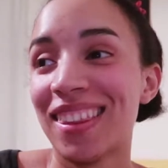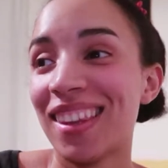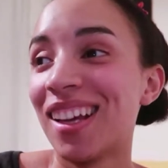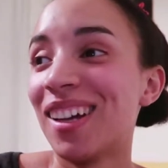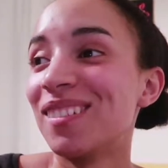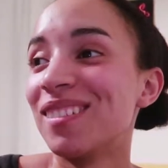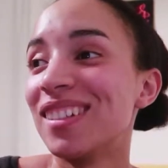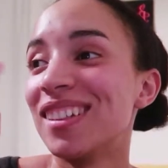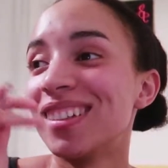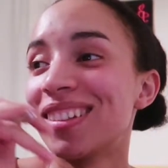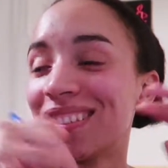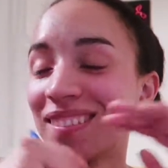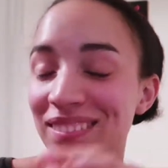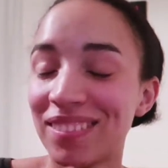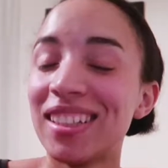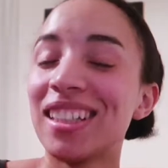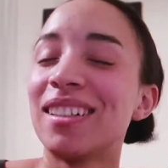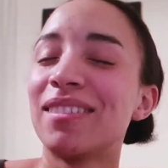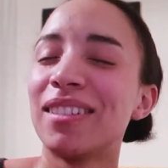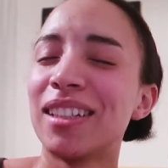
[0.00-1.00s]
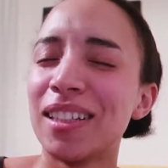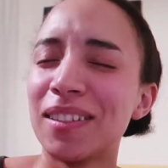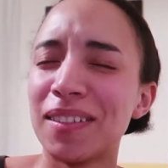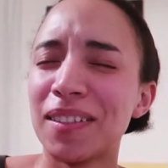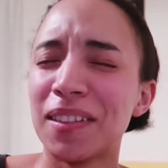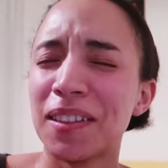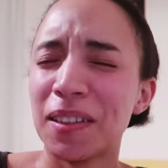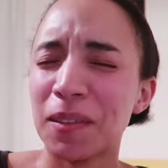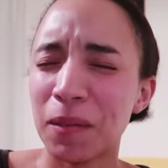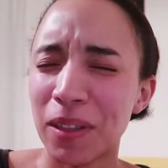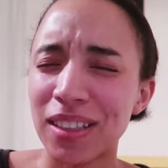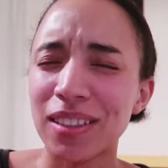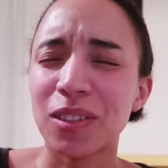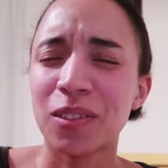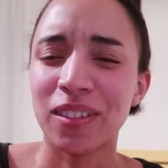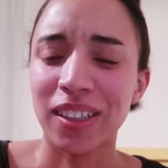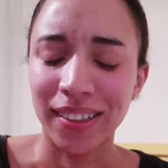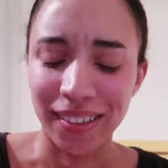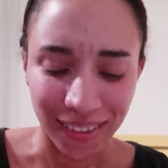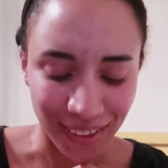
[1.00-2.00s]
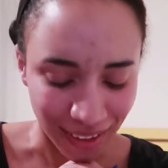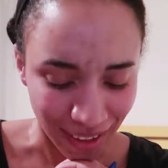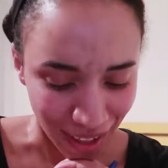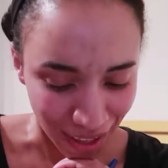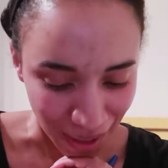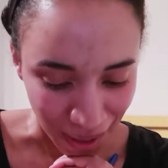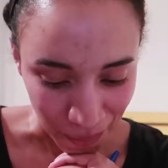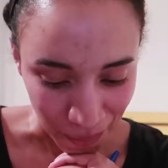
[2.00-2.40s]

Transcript: That was really, really, really was crazy.